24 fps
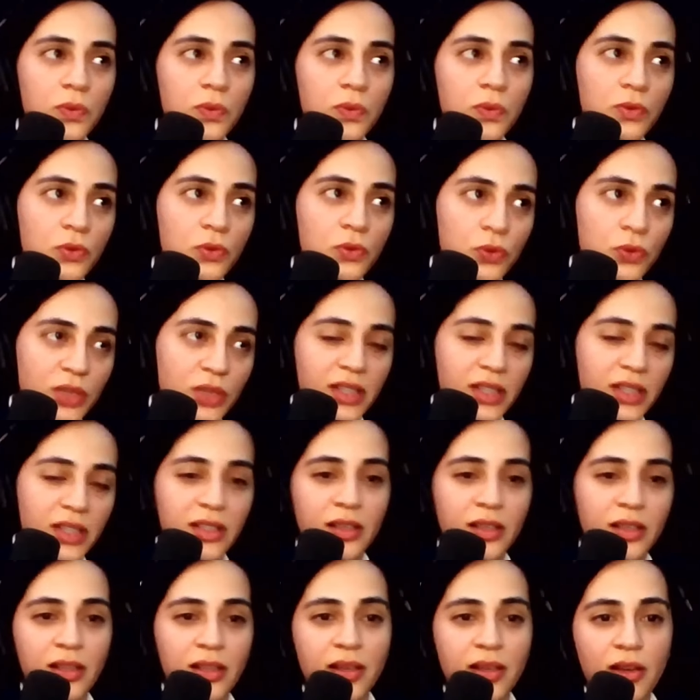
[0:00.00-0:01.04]
during
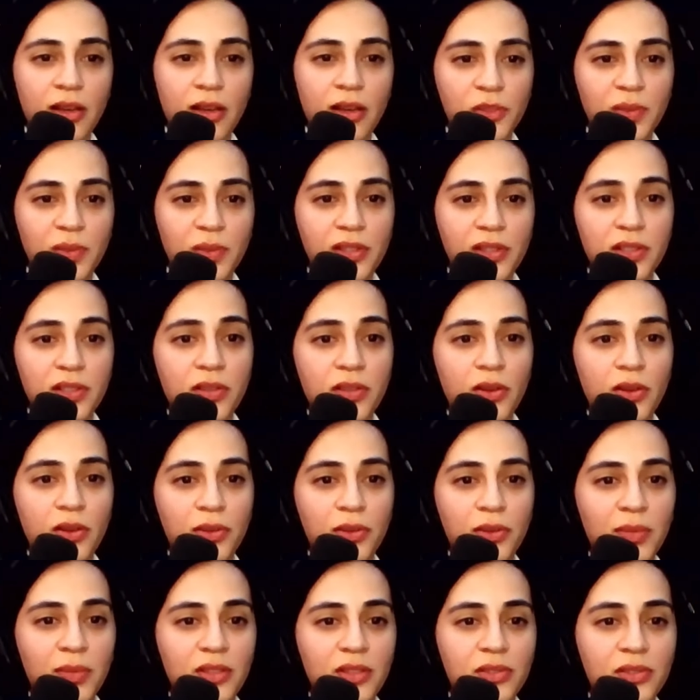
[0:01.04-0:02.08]
the Cowspiracy
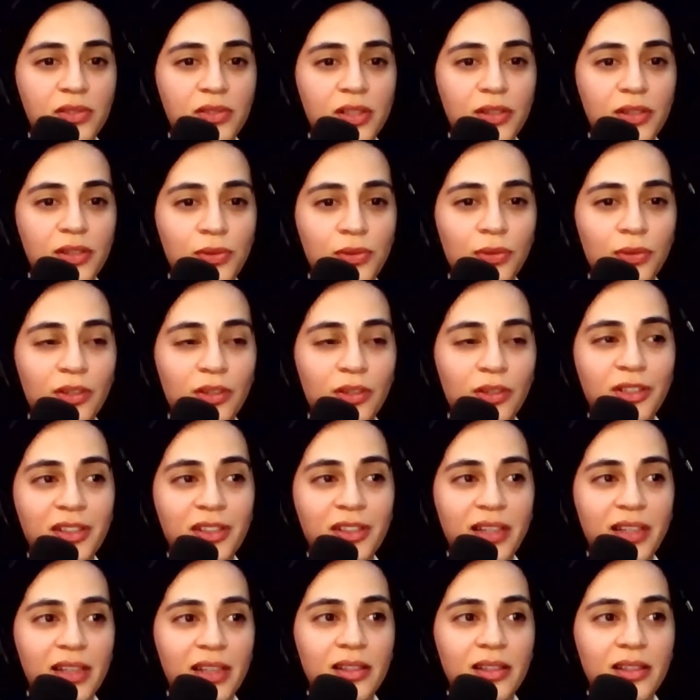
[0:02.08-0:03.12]
documentary, you learn
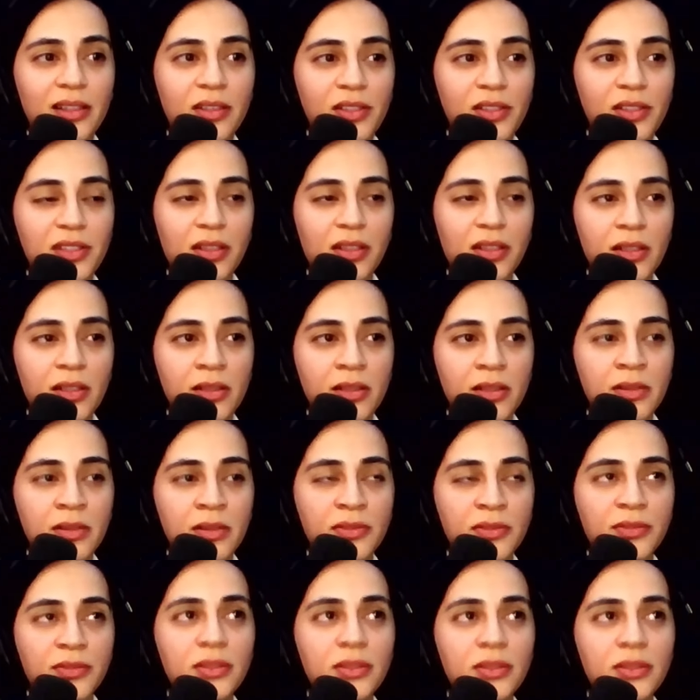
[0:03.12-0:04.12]
that there is a lot of